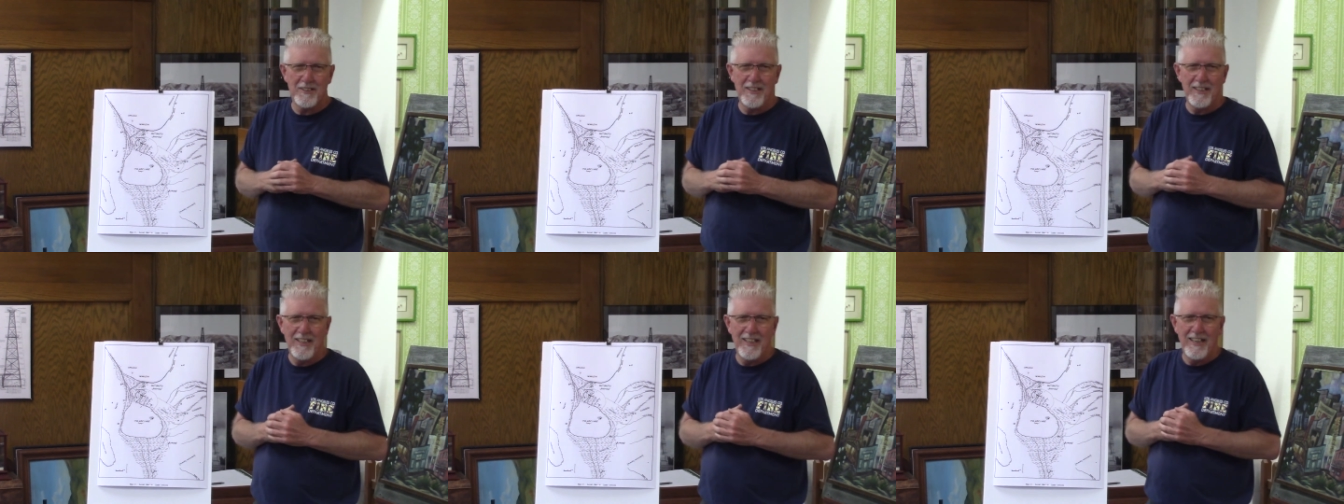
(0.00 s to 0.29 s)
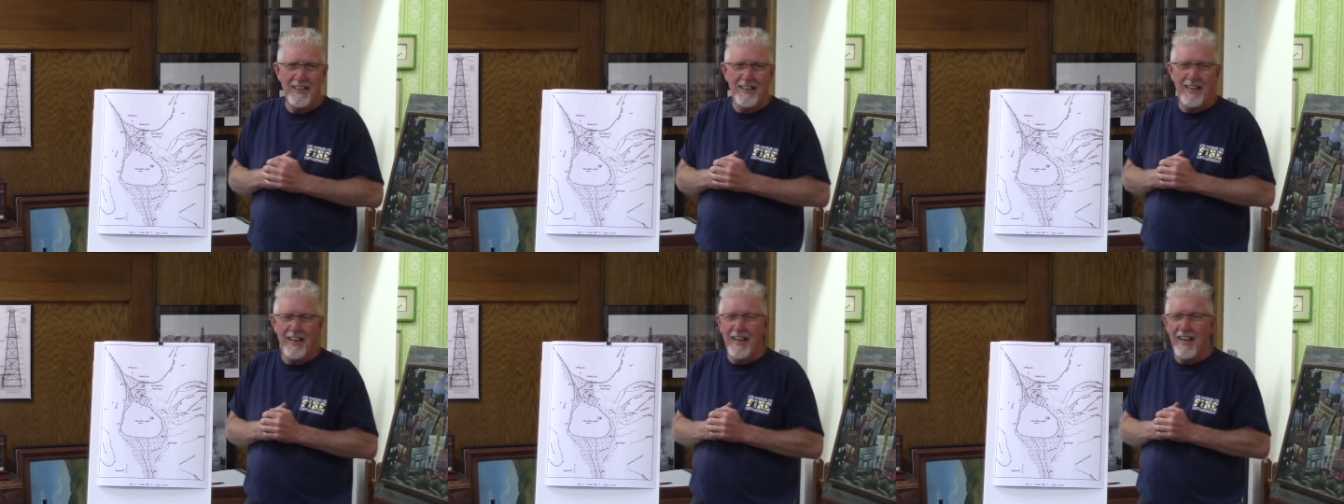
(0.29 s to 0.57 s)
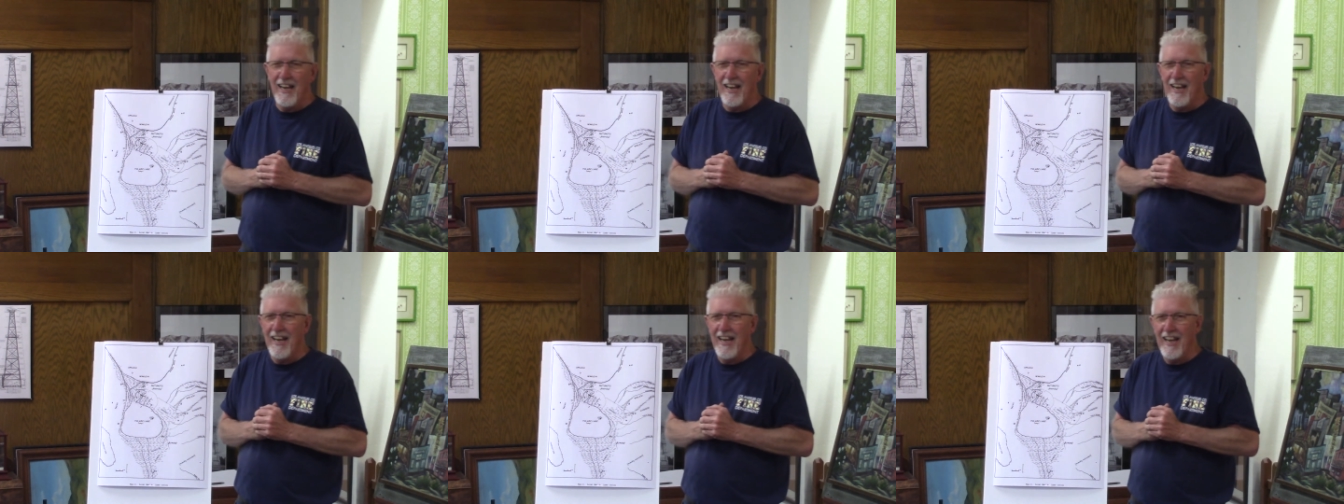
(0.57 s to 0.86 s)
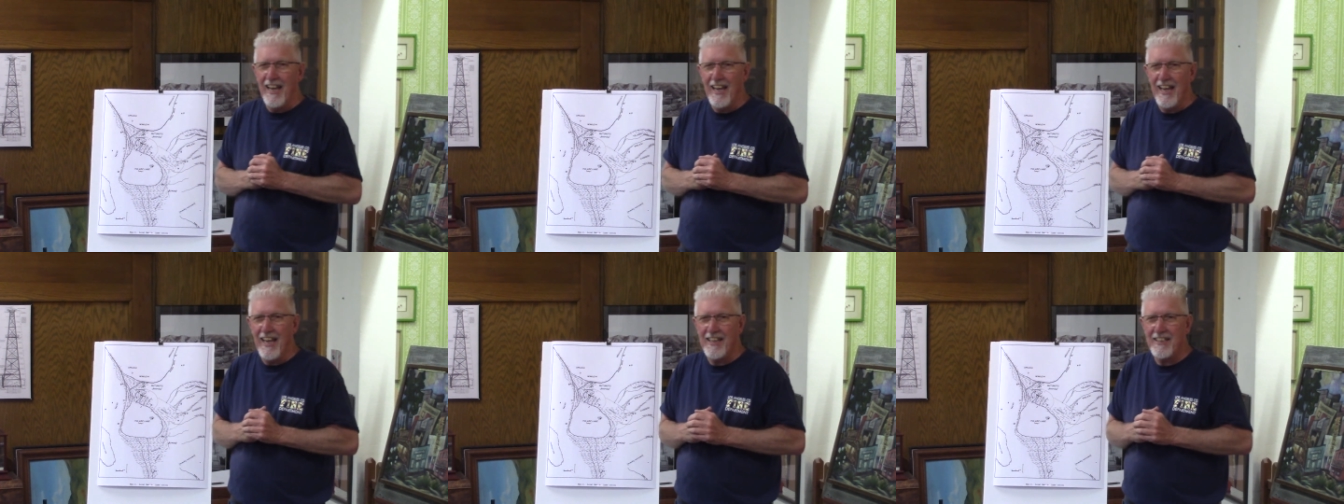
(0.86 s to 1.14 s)

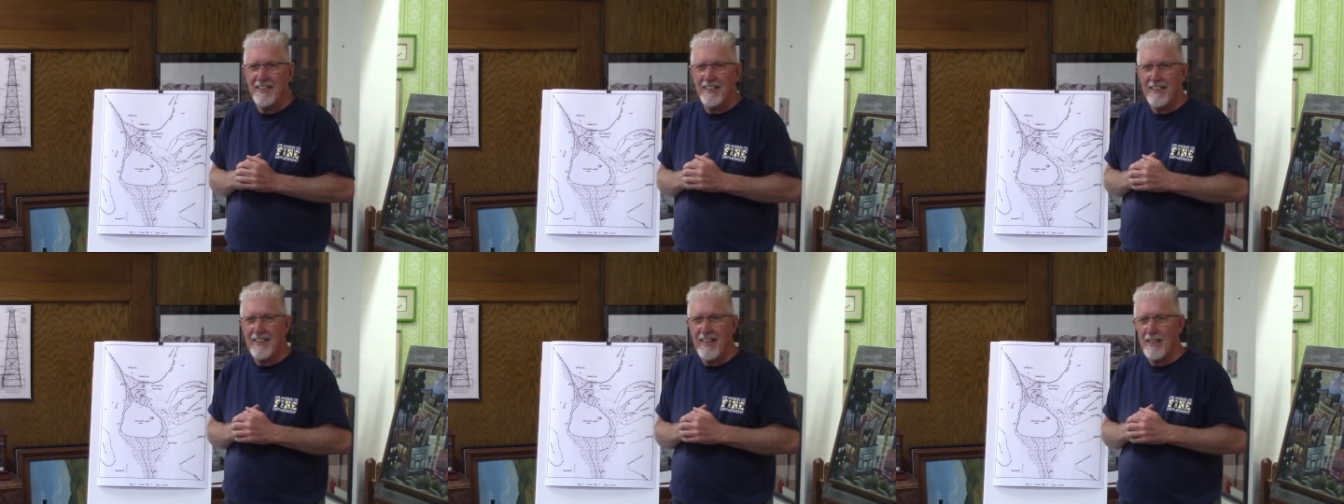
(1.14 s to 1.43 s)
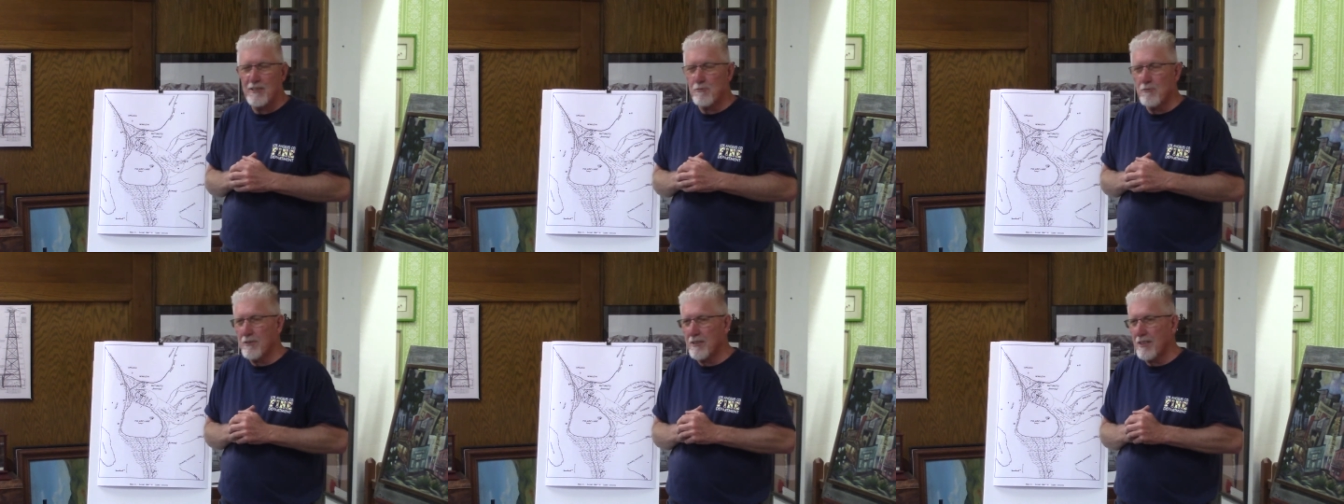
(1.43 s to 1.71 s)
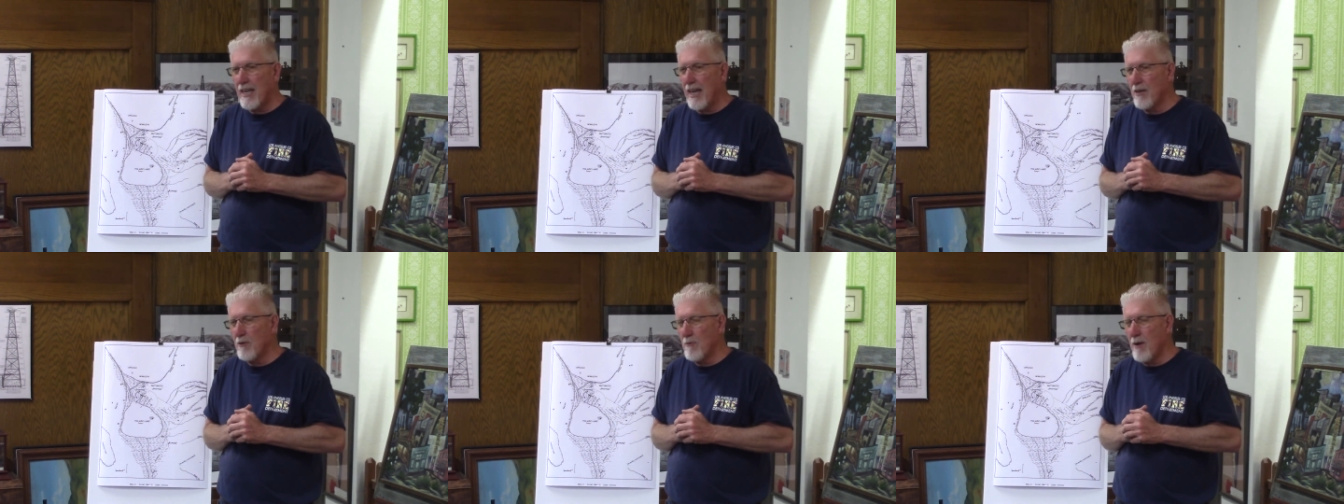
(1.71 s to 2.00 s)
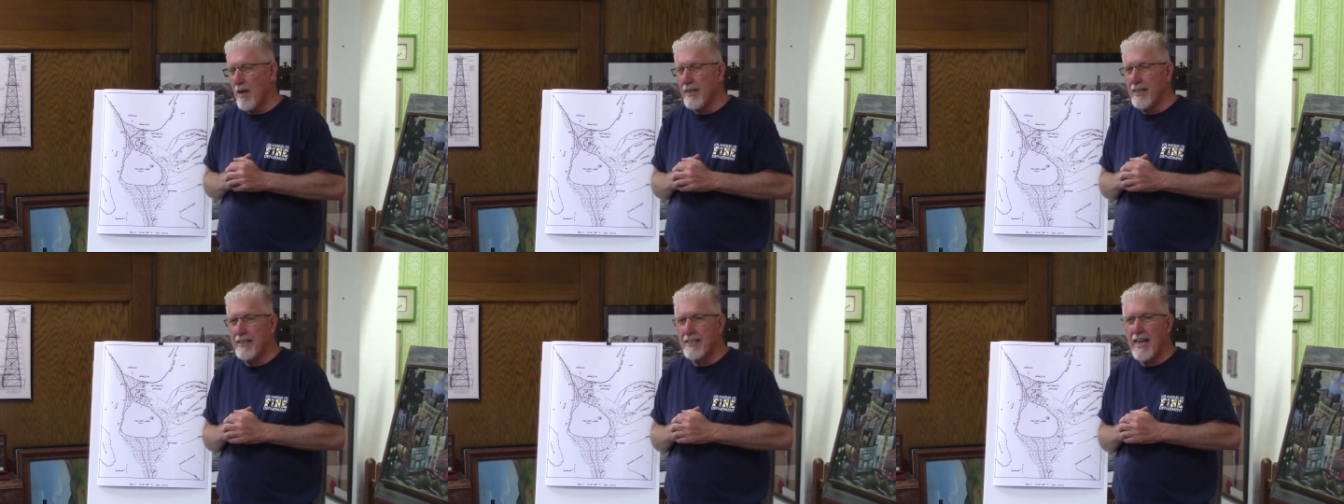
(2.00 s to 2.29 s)
And that's kind of
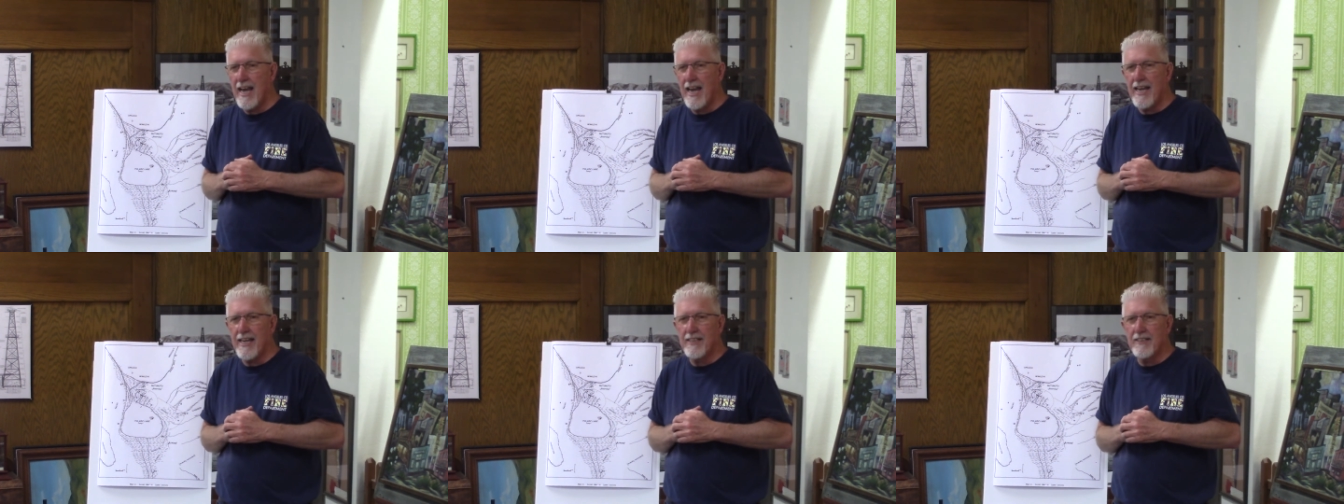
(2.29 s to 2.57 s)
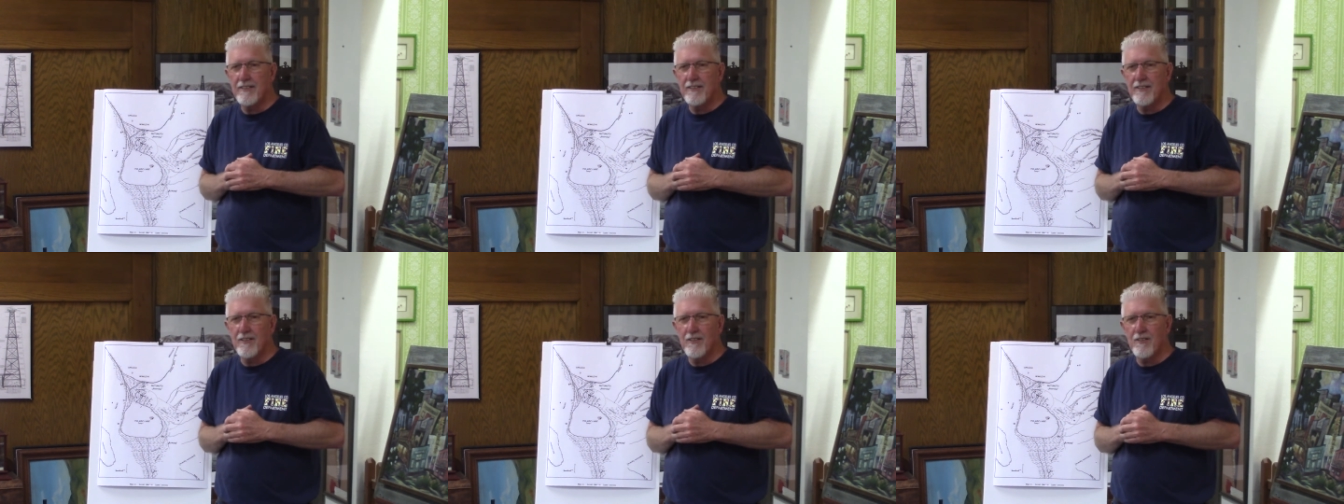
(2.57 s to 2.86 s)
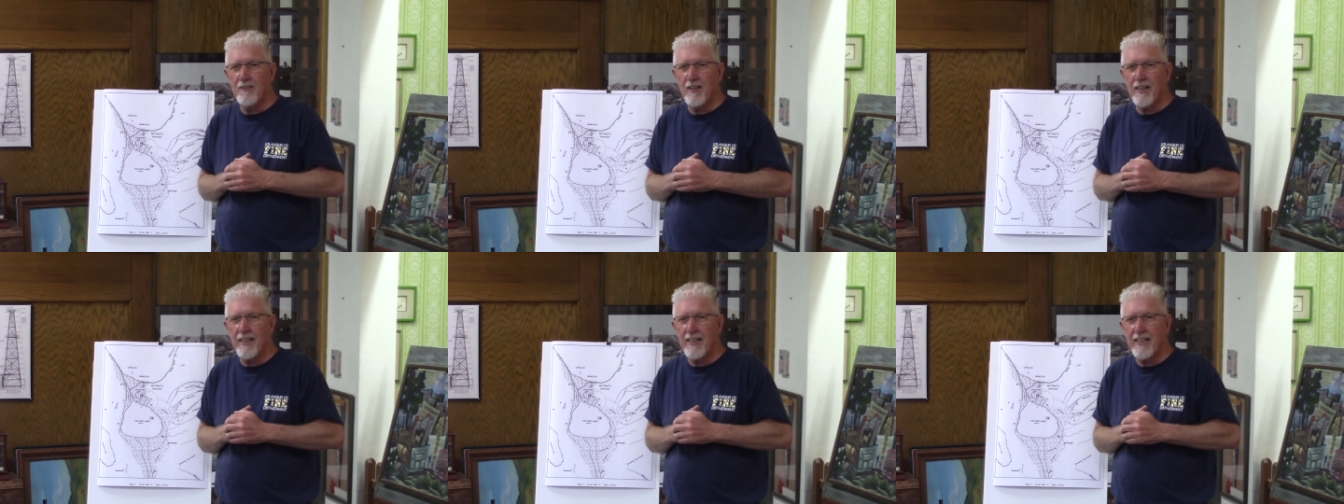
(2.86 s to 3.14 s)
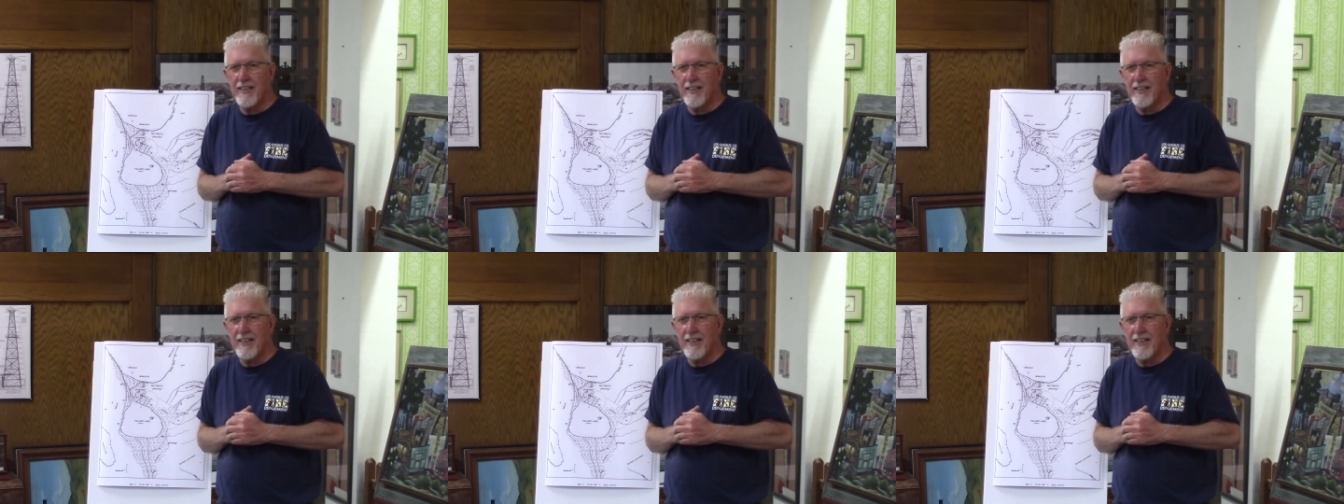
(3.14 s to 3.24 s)
why he died early.